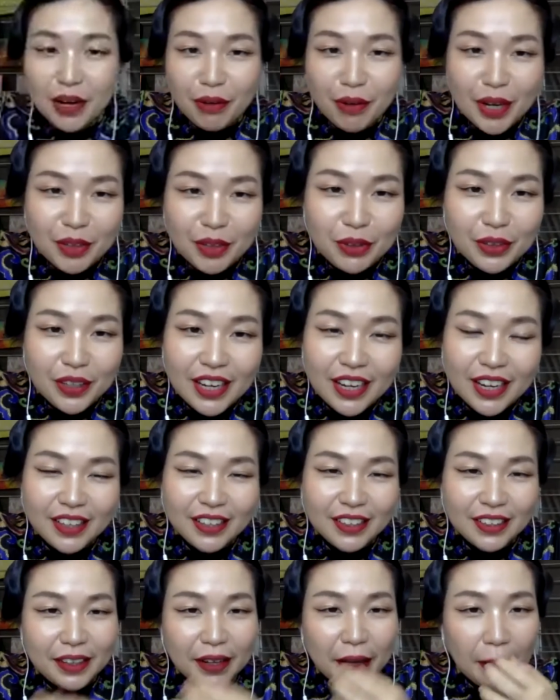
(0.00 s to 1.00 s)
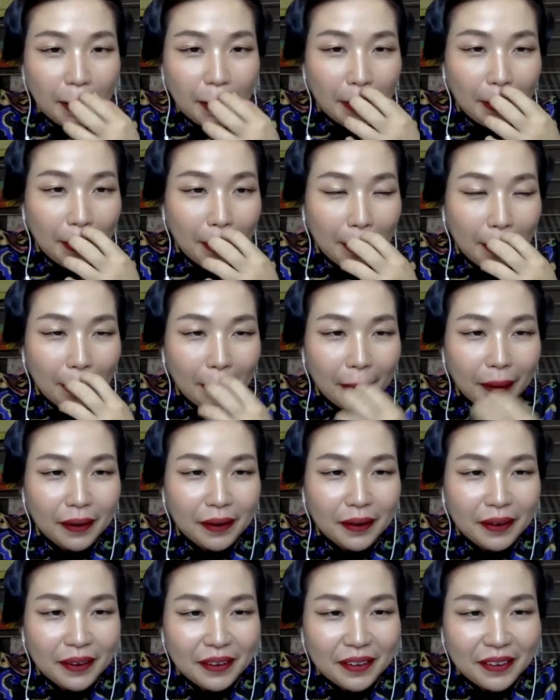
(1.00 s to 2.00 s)
way, today have a conversation with her.
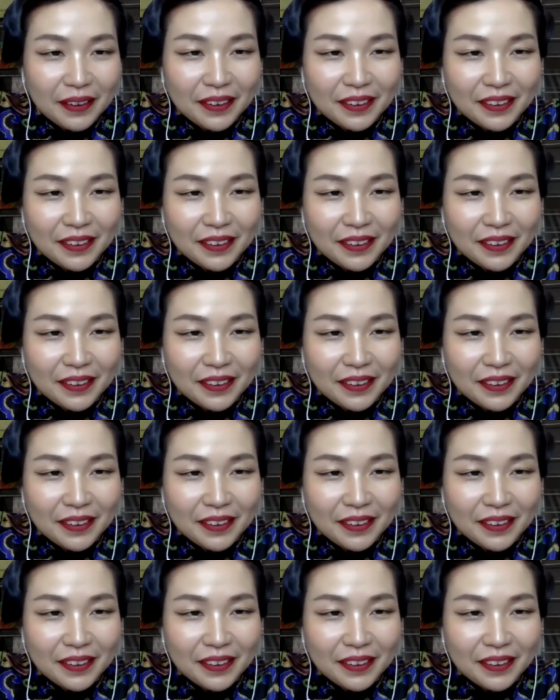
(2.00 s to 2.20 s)
Please go